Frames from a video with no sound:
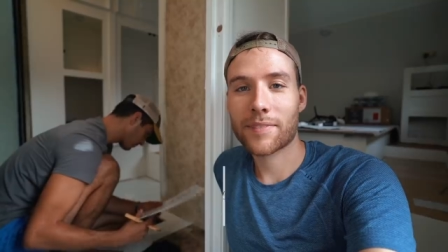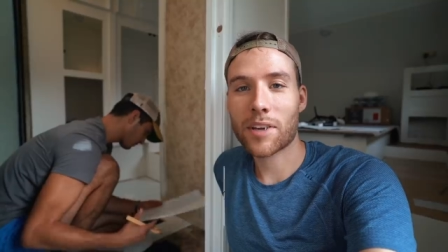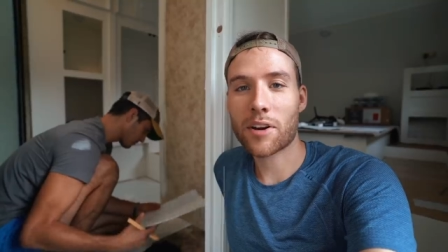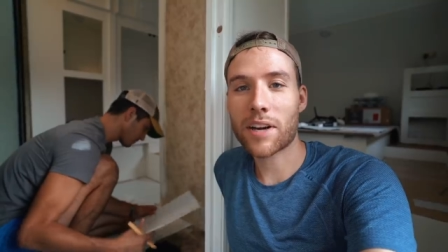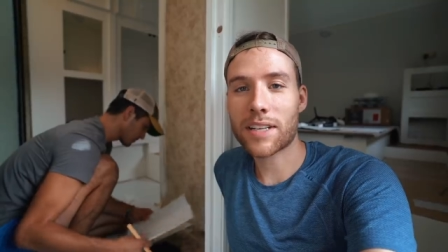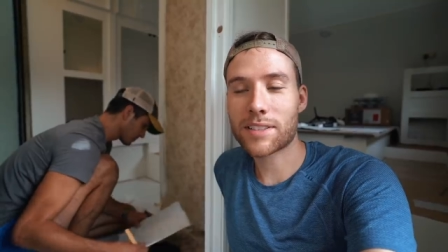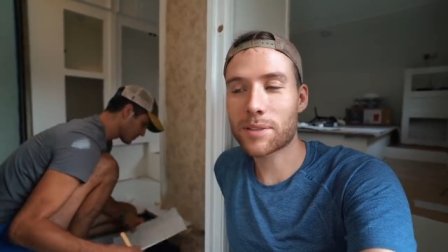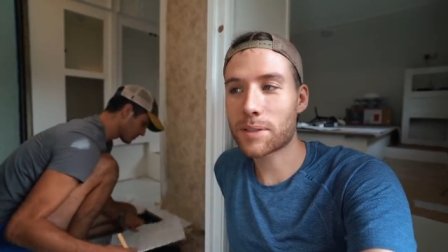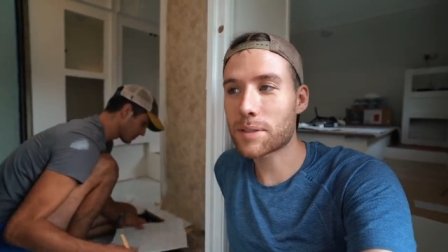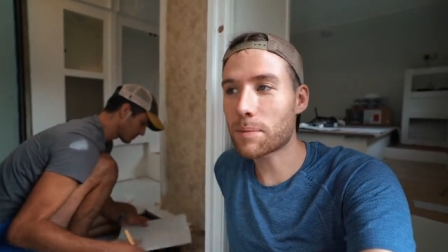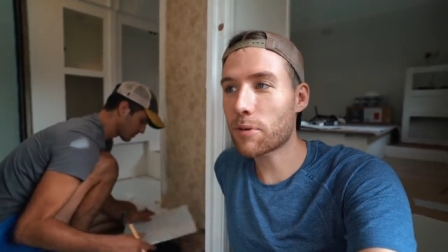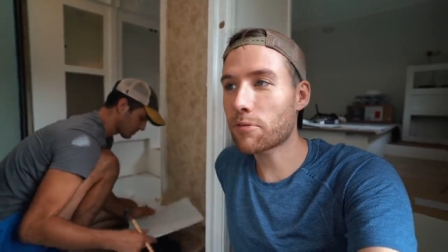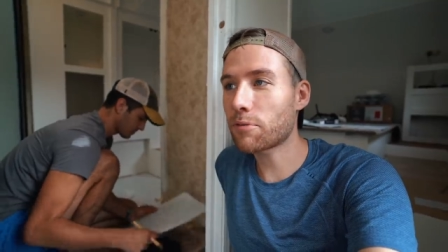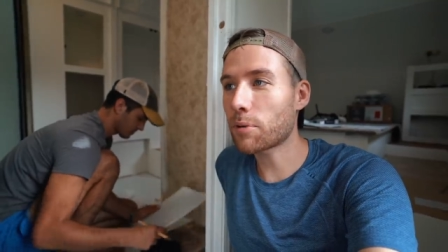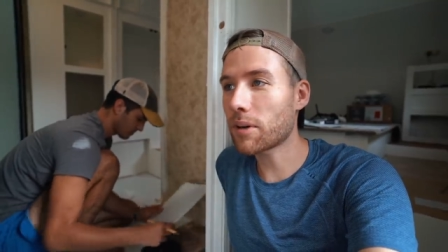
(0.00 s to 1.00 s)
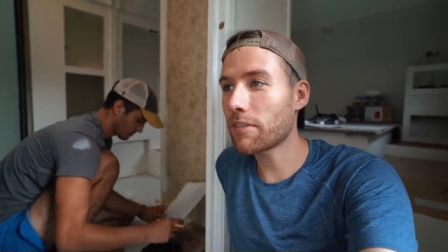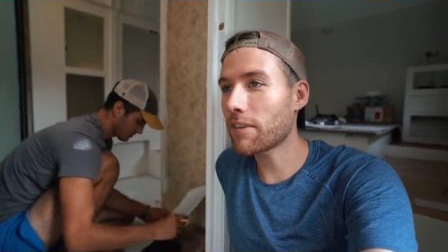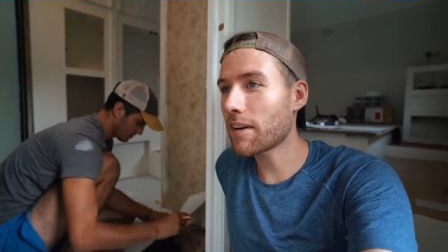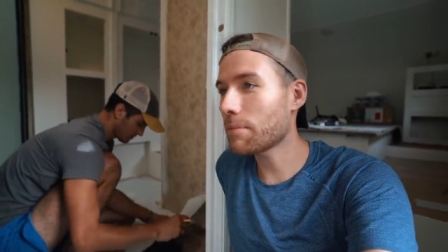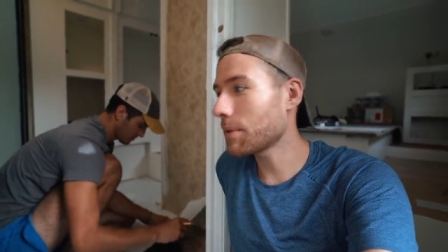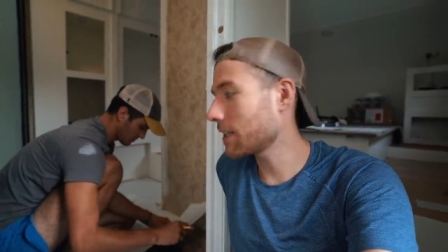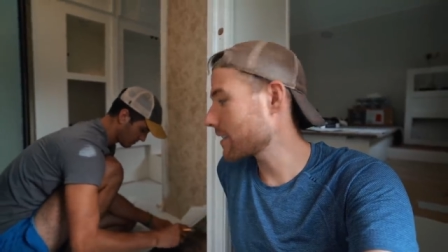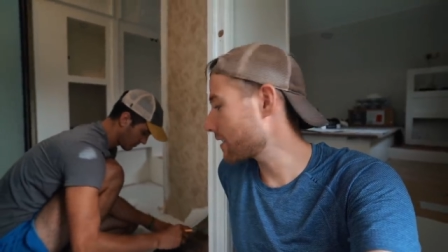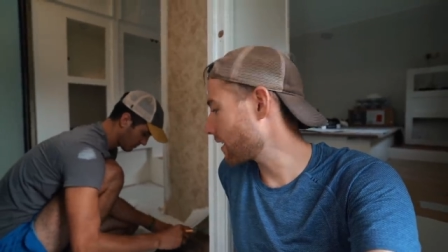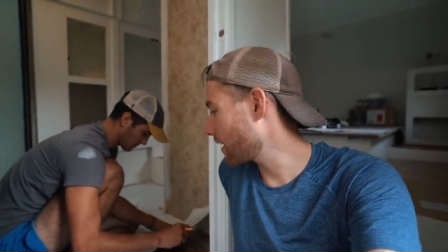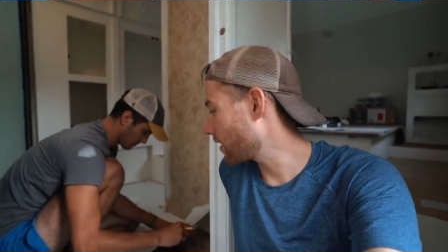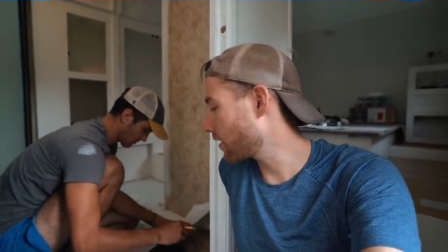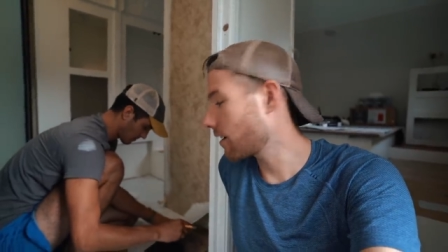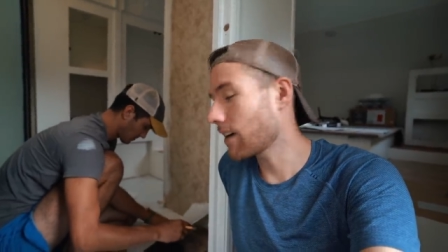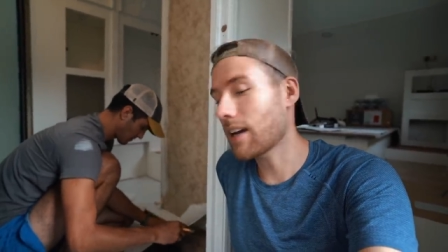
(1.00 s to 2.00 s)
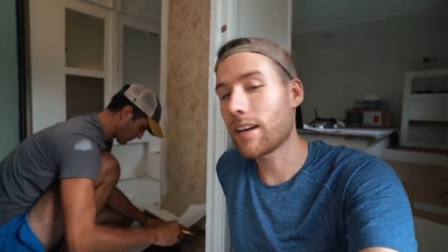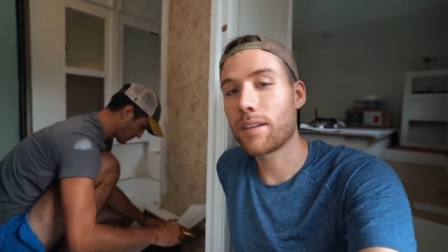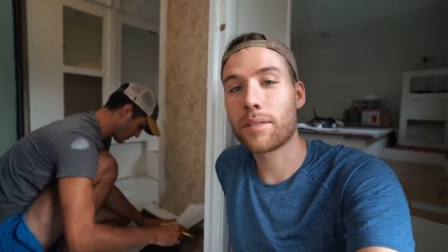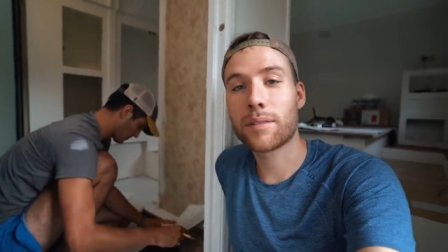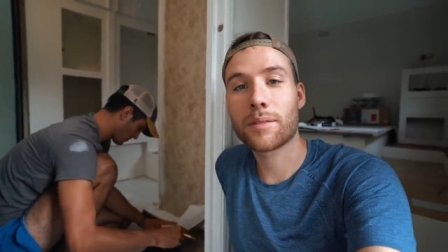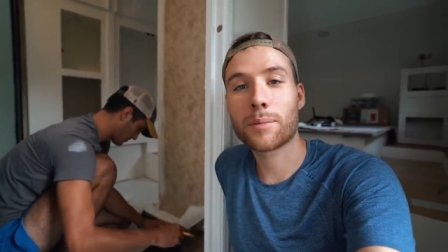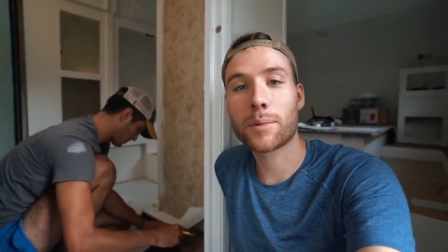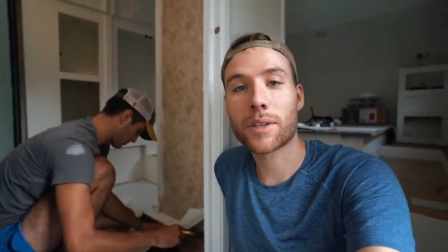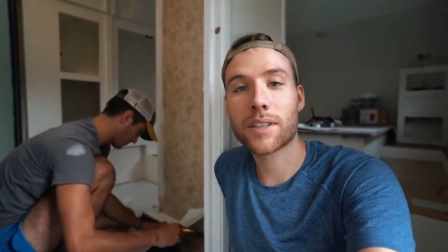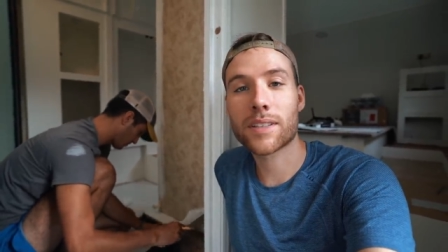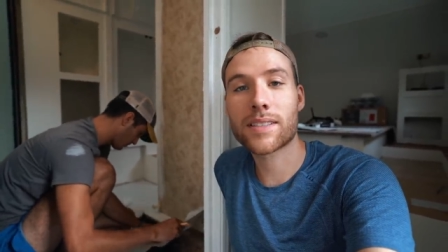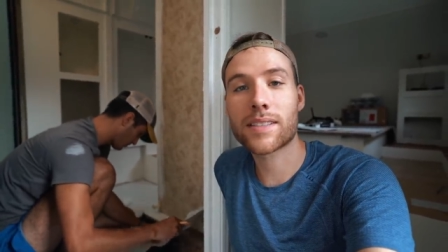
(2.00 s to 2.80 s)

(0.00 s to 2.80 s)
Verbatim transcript: All right, so it's about 45 minutes later and we're